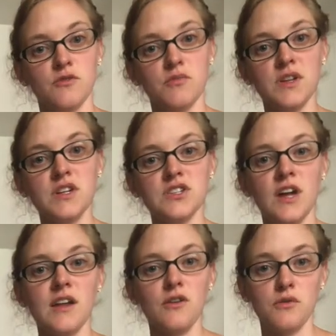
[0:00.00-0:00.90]
or bleach,
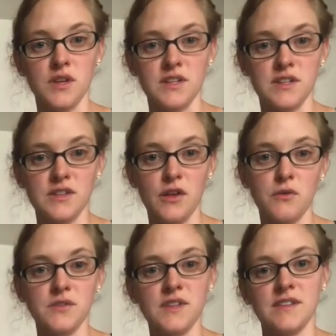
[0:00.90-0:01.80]
and no linty loads.